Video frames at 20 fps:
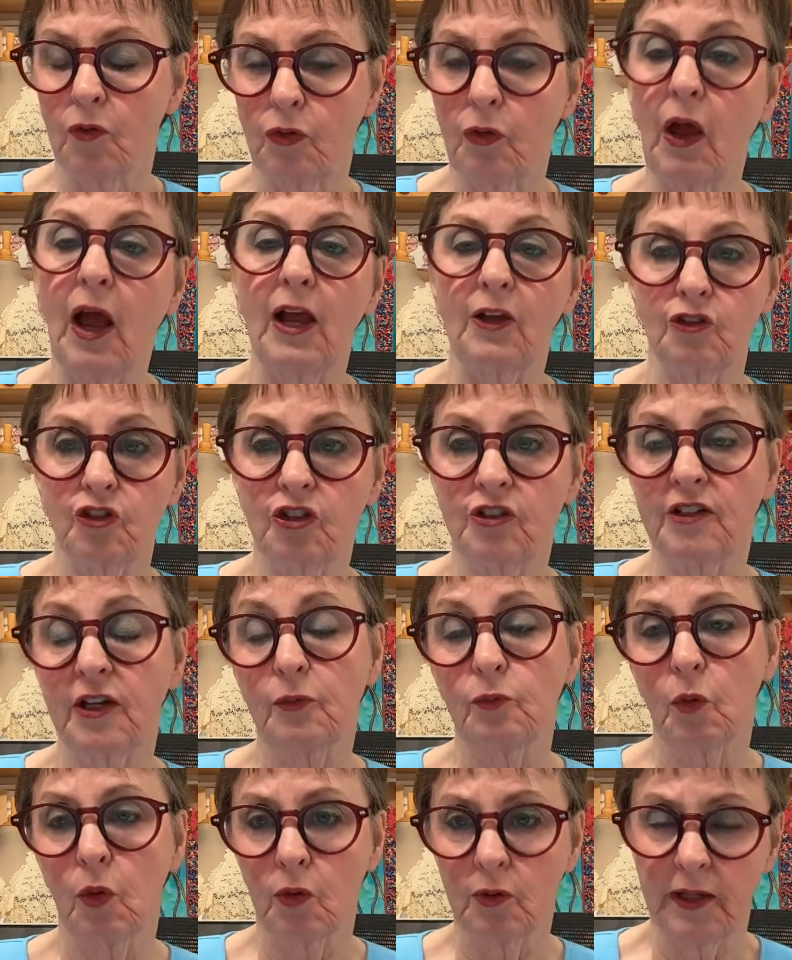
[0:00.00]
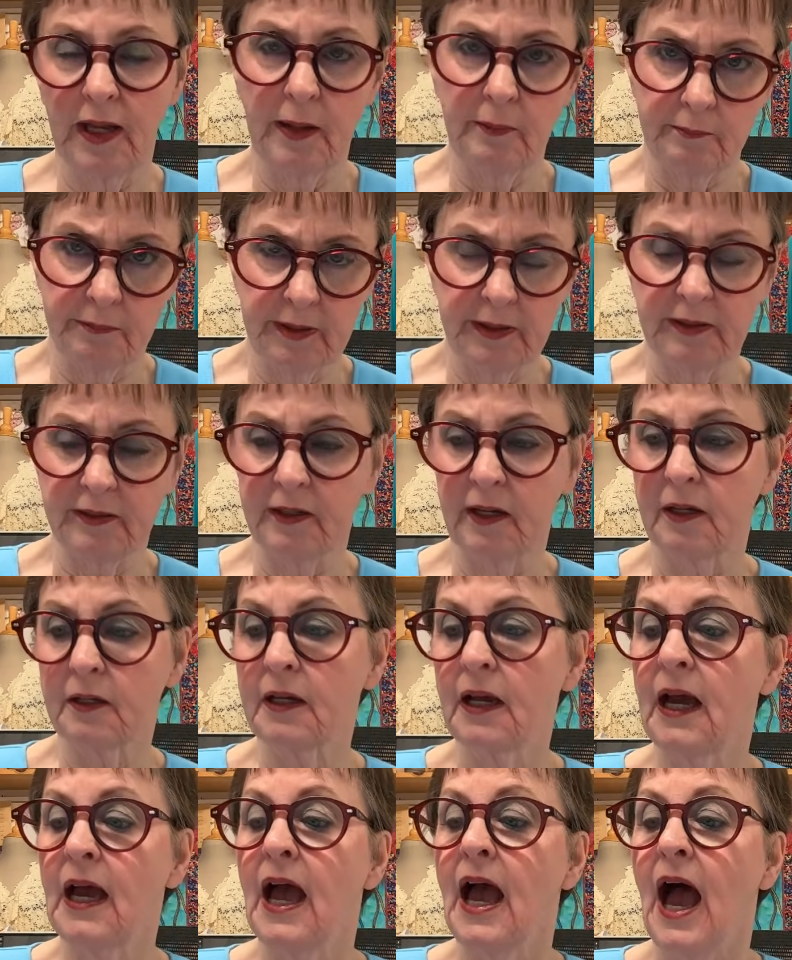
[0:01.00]
I should say rolled hem pintuck.
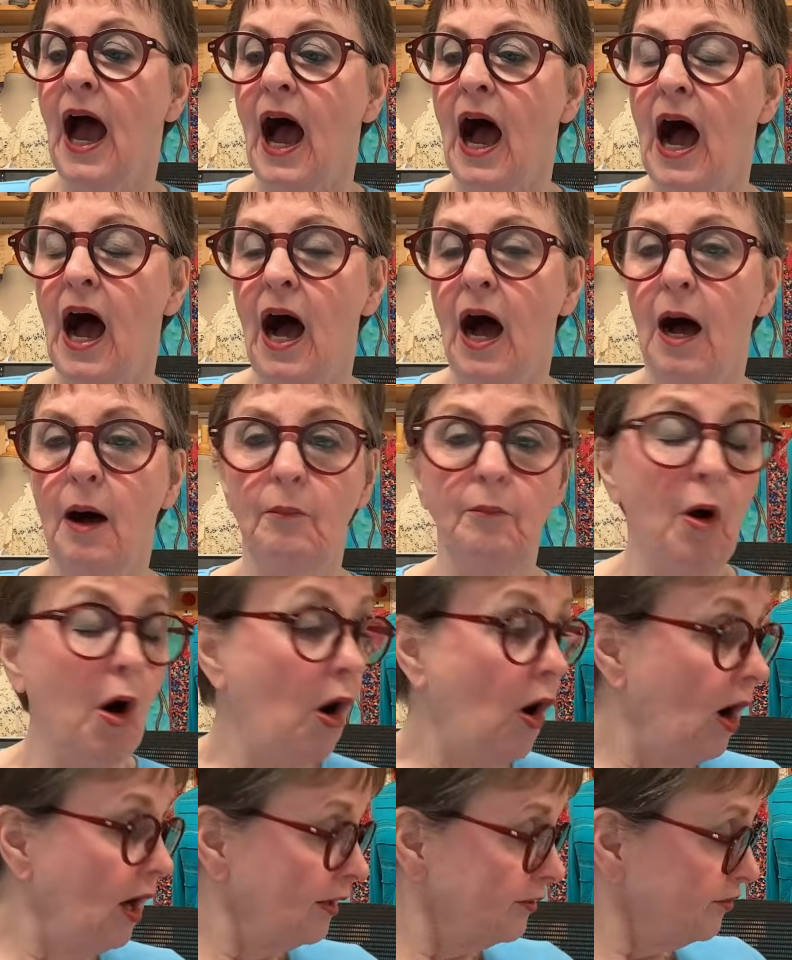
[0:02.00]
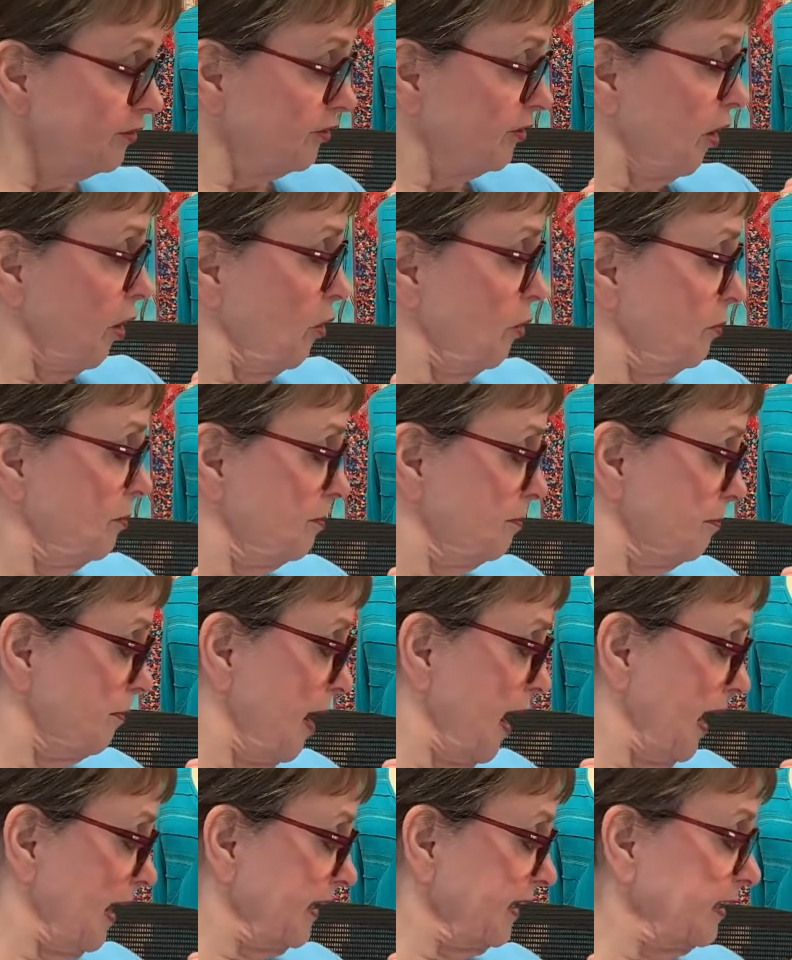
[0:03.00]
Also,
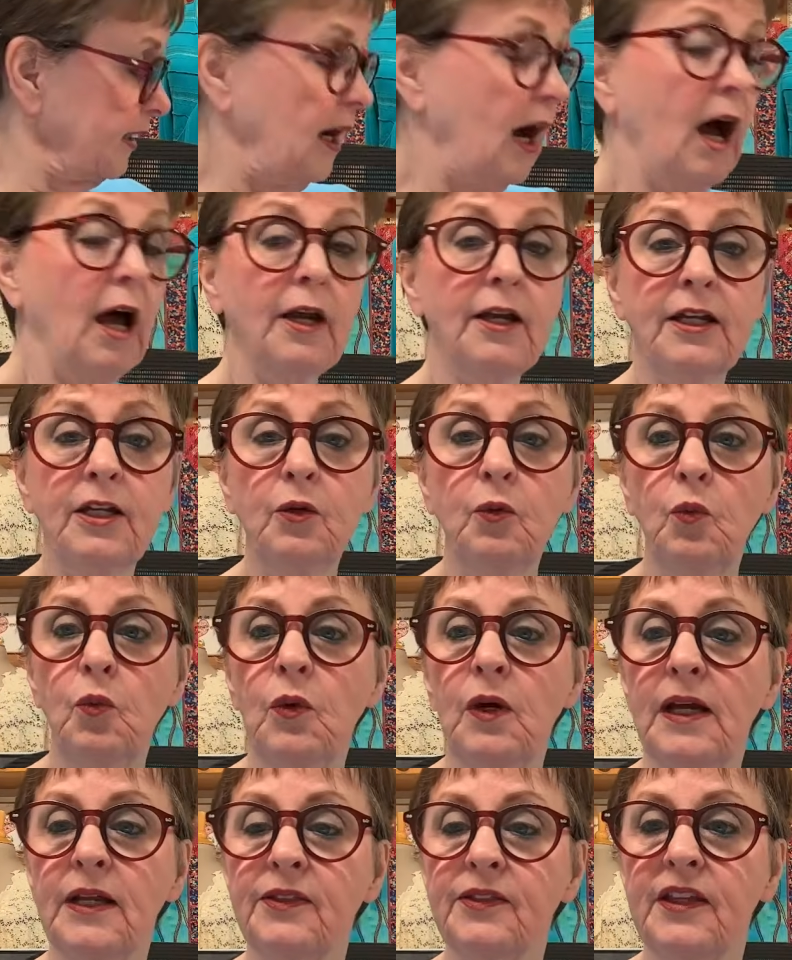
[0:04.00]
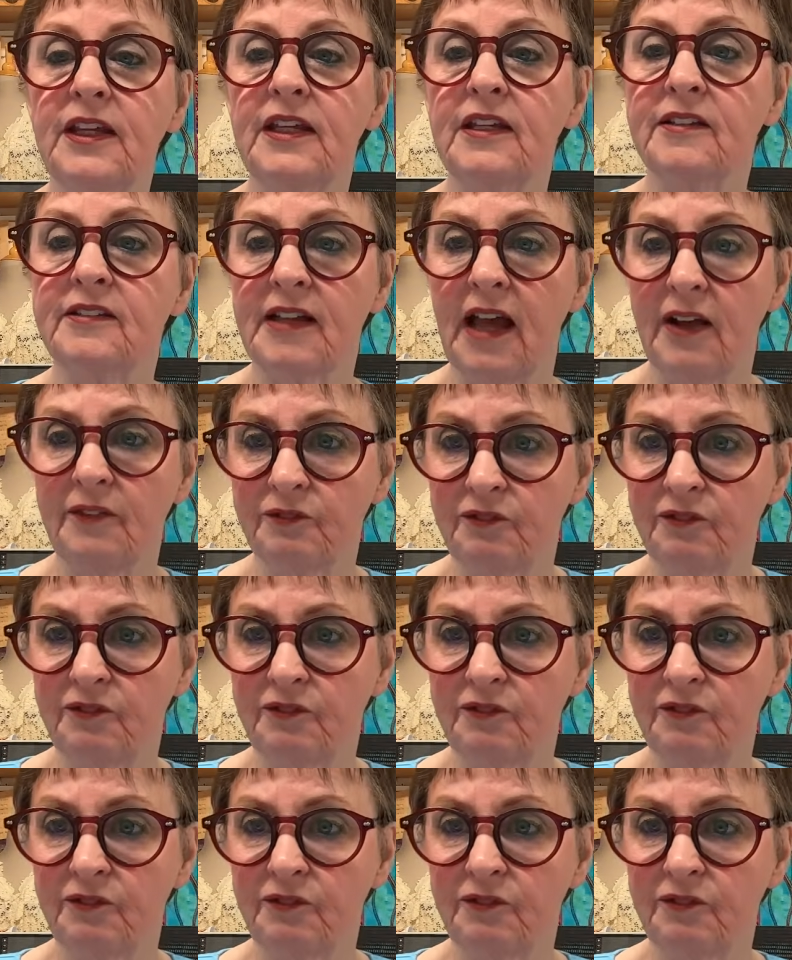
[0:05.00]
my cutting width is on